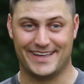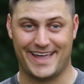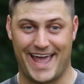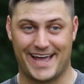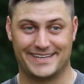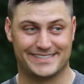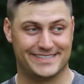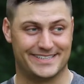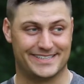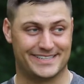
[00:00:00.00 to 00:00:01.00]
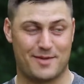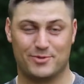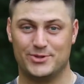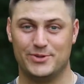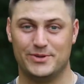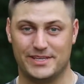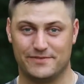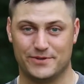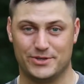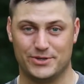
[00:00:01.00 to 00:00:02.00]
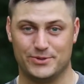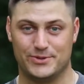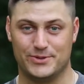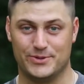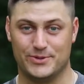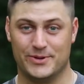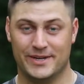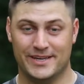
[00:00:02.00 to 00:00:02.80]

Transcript: has this opportunity for you to